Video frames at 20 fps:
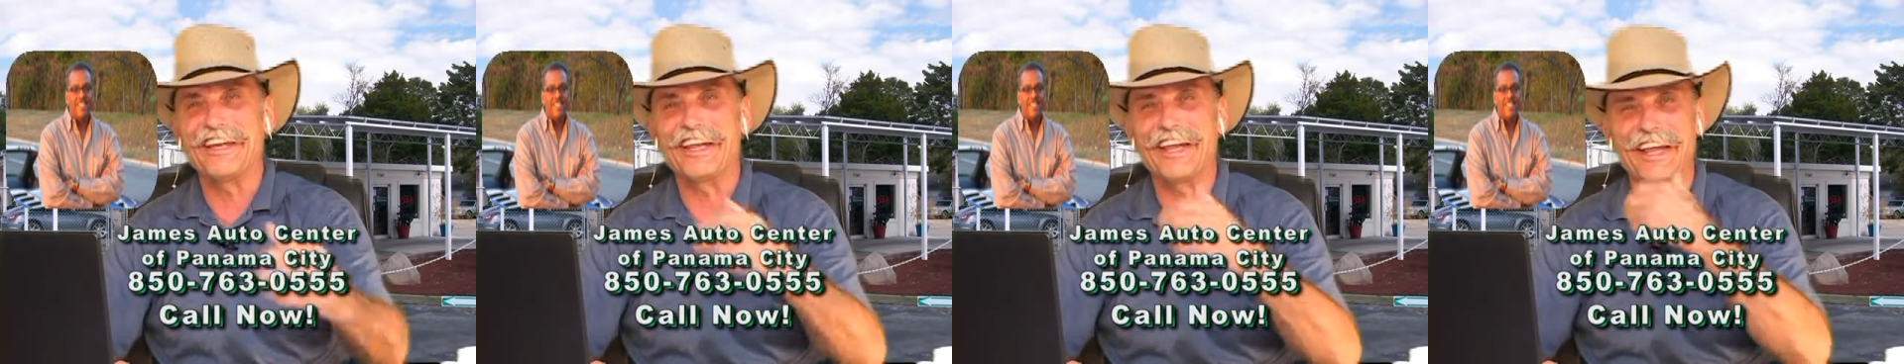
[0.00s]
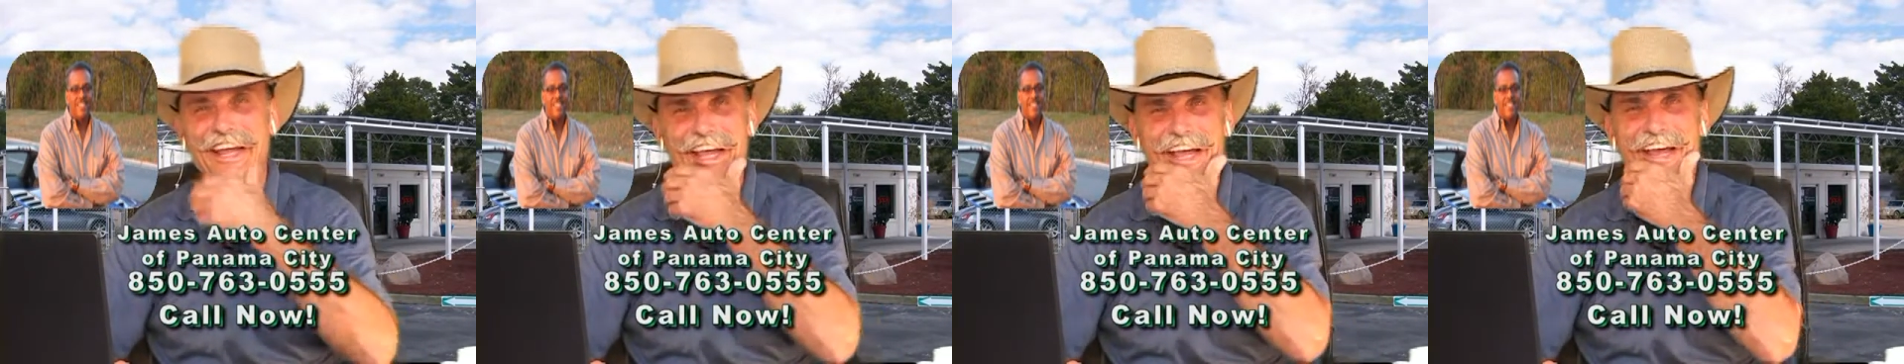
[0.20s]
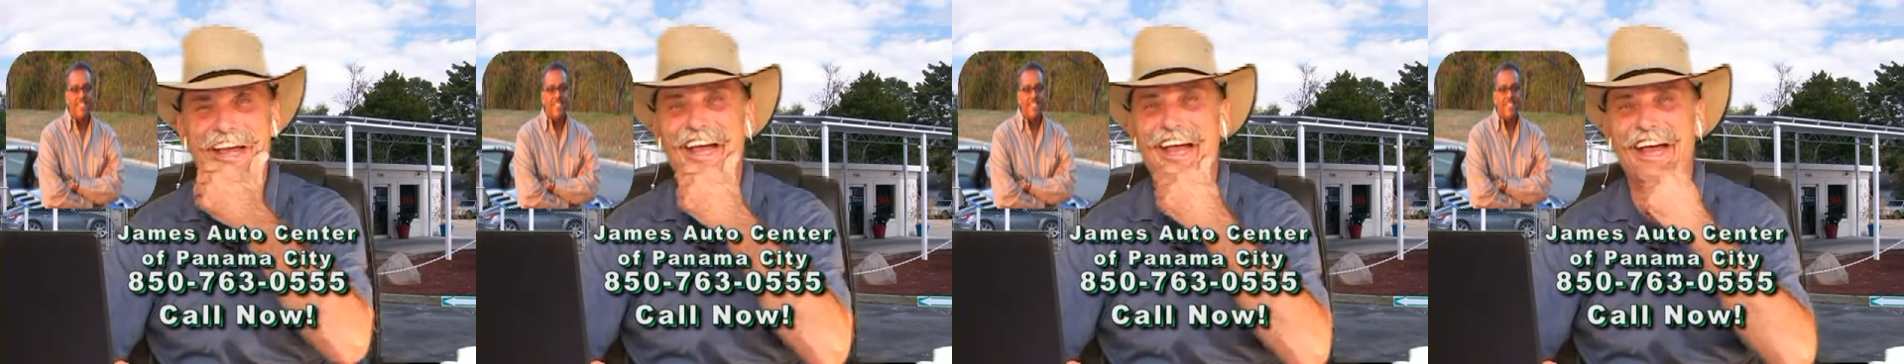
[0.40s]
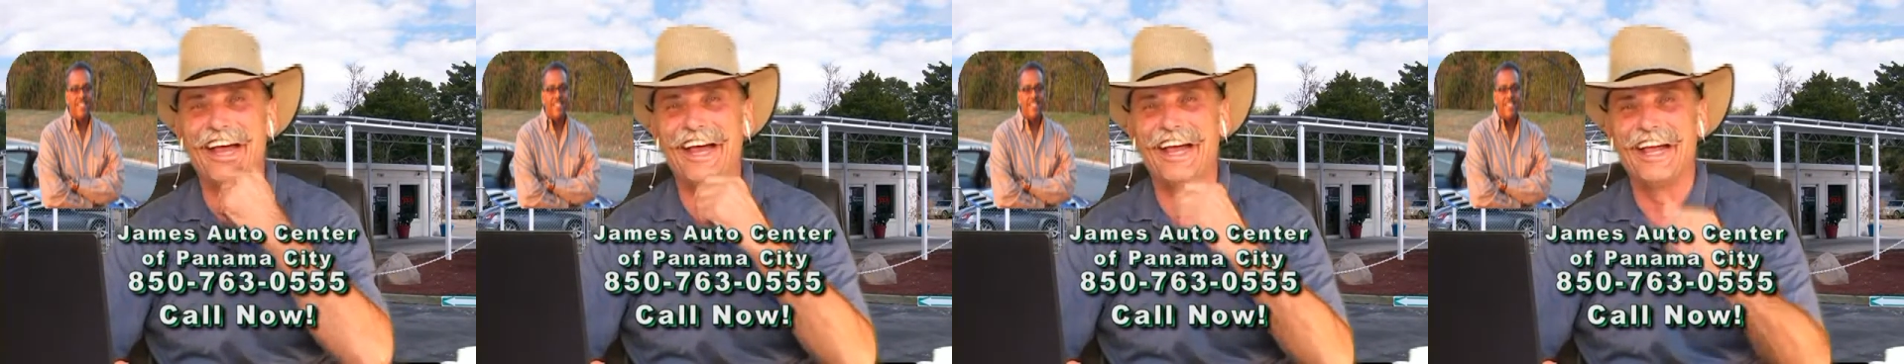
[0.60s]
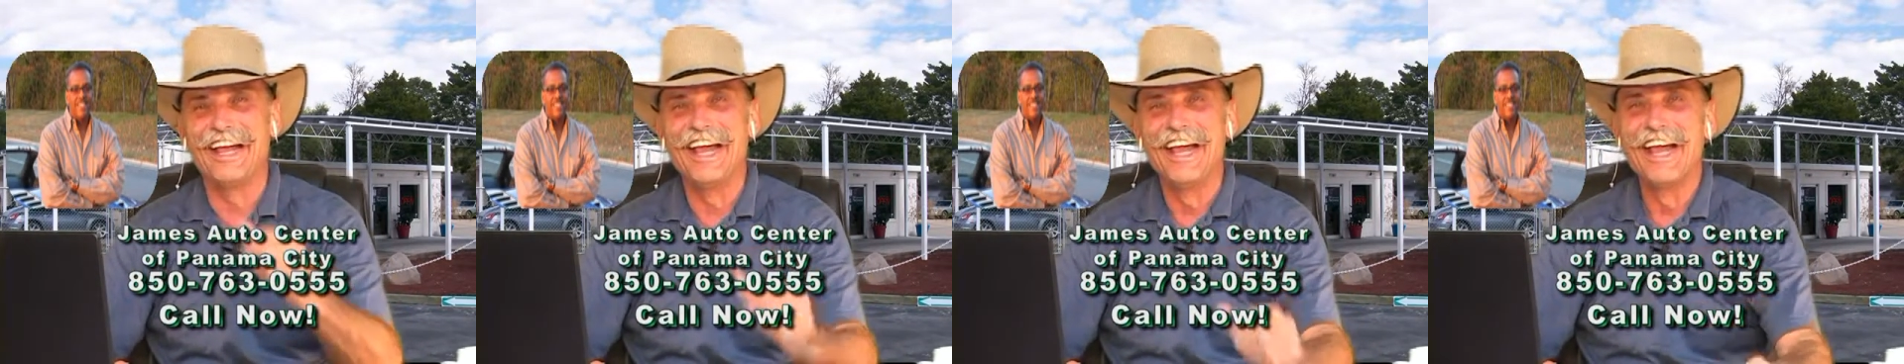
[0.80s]
Dude, I have no
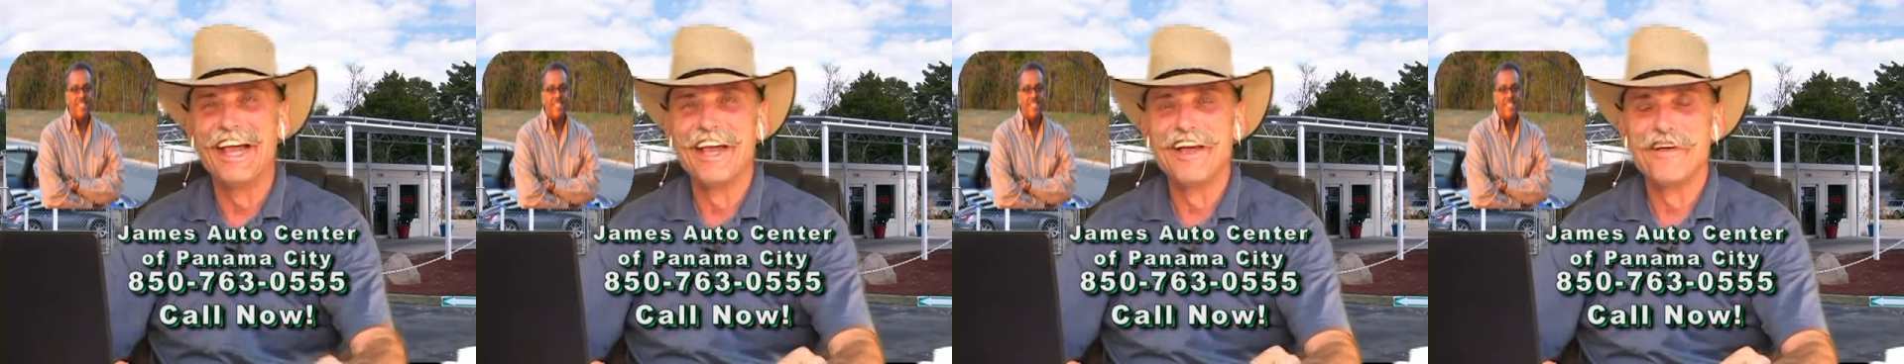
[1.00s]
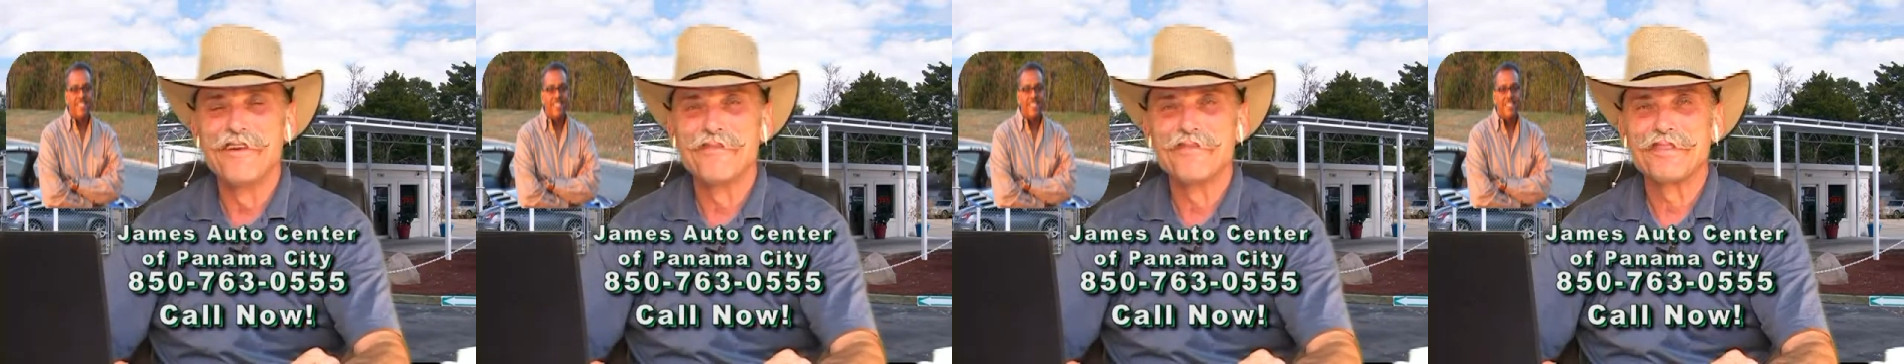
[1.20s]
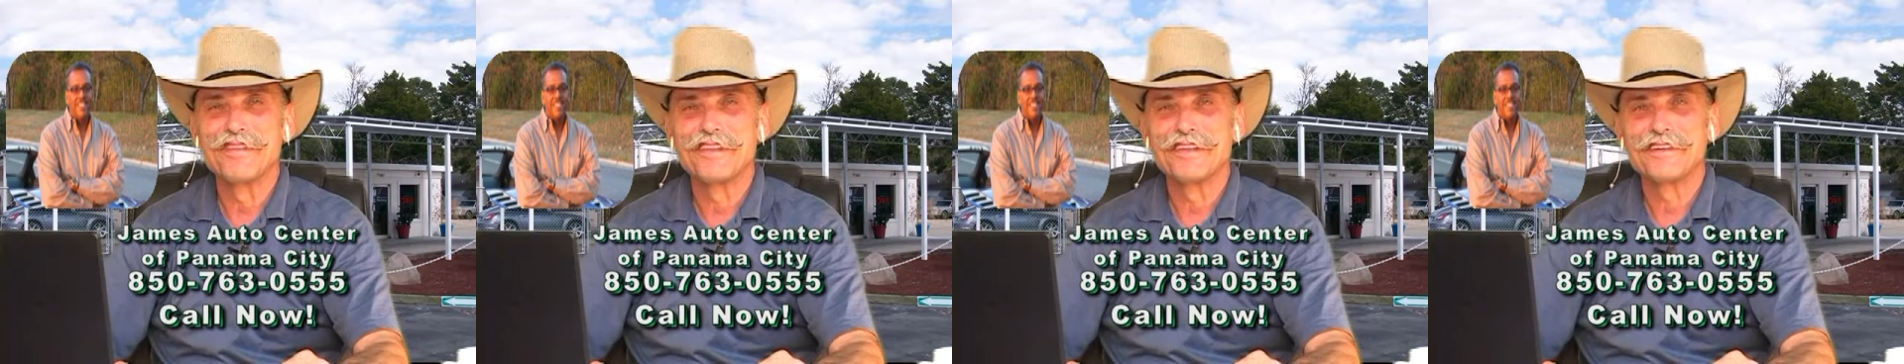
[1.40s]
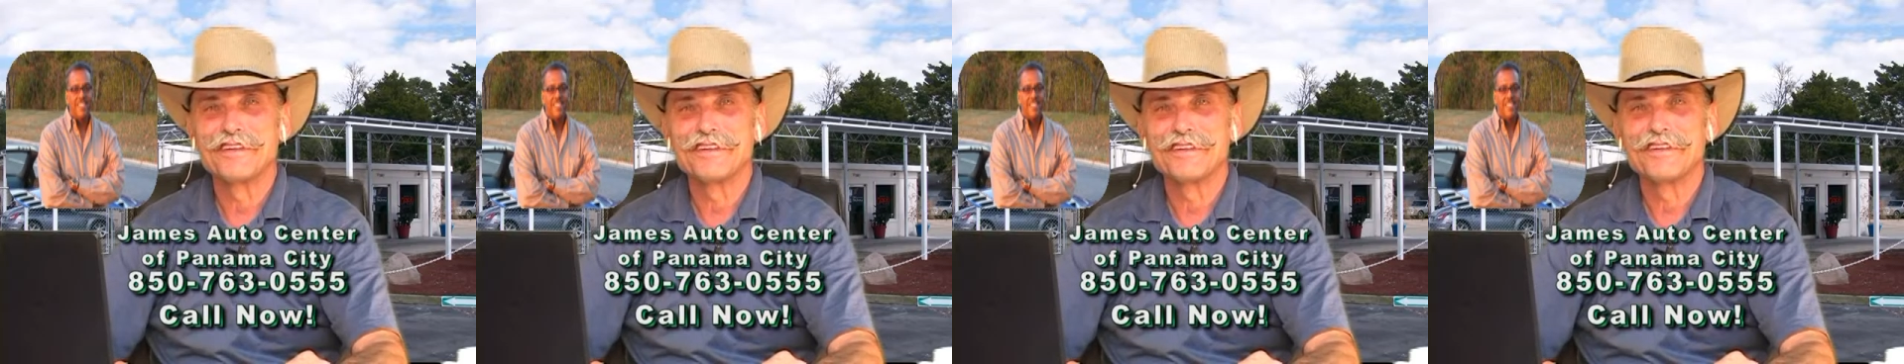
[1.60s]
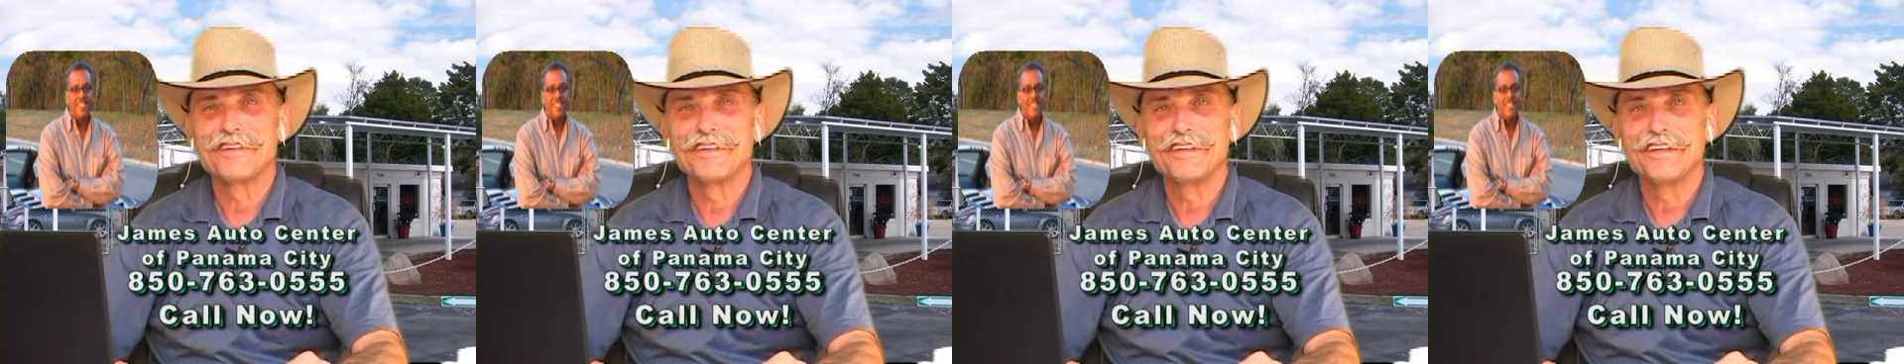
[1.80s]
idea. I've only lived here
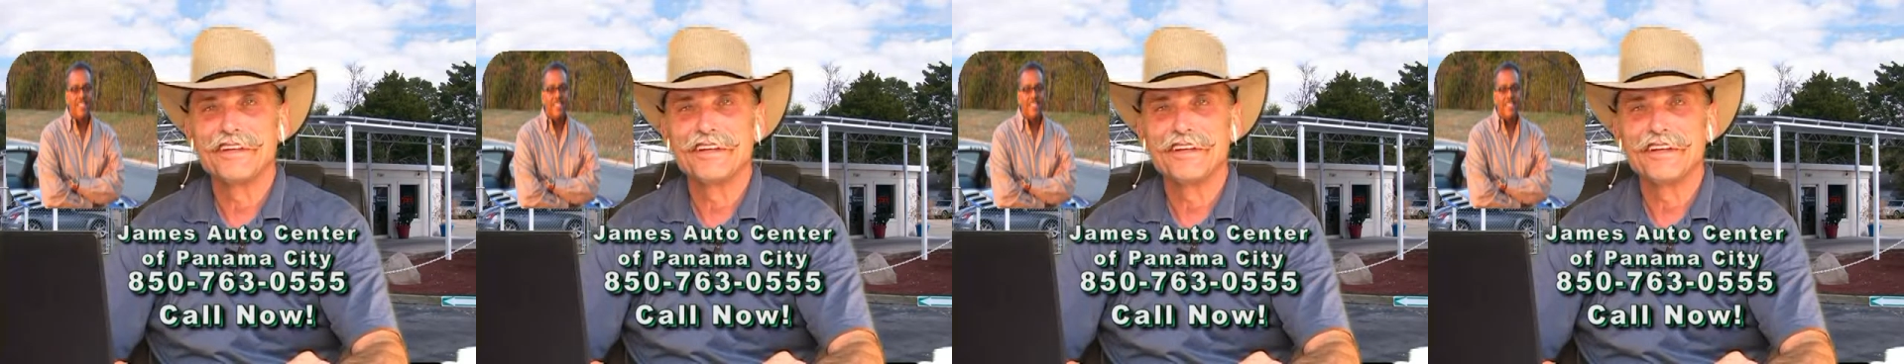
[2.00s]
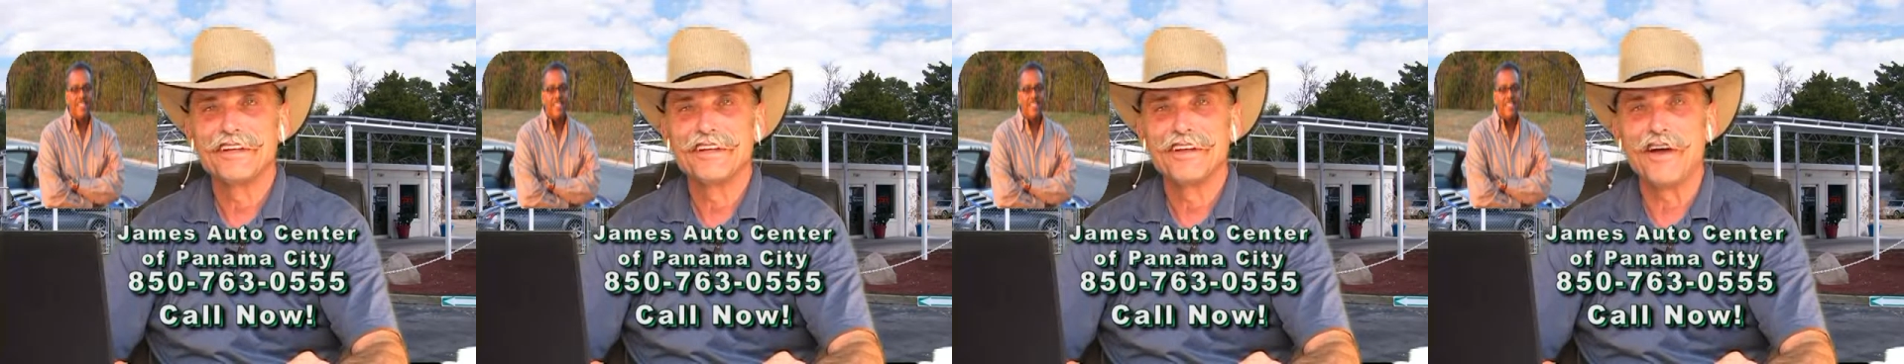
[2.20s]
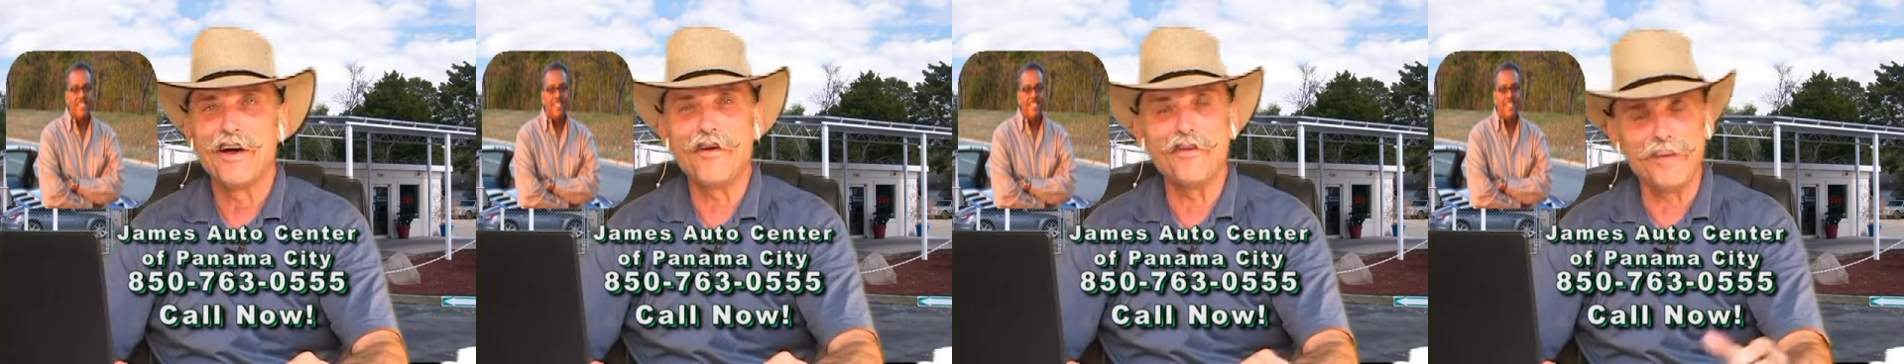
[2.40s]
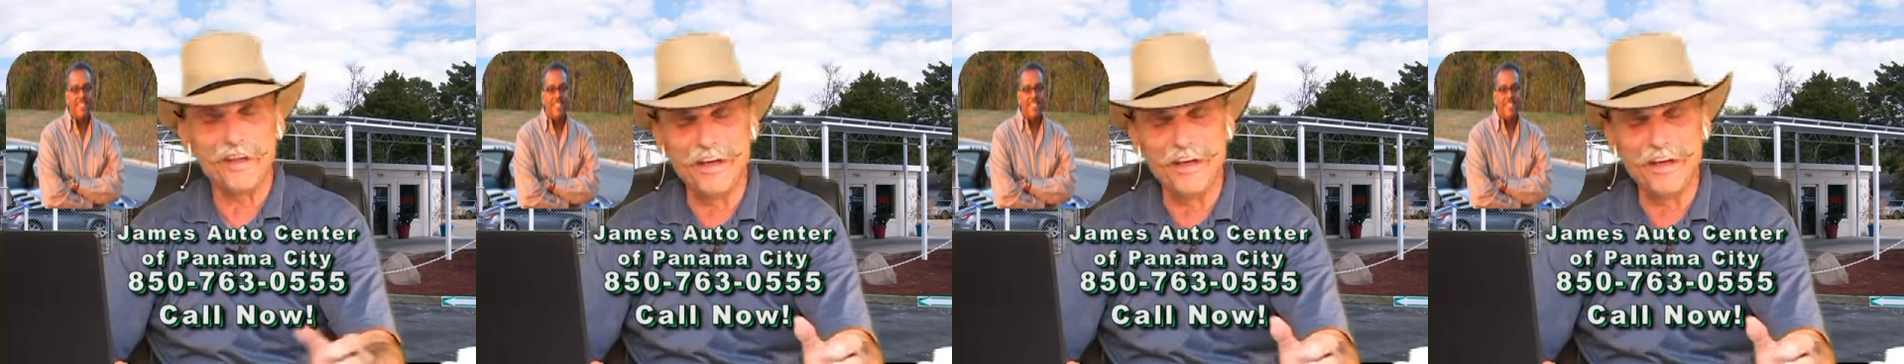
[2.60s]
for 56 years.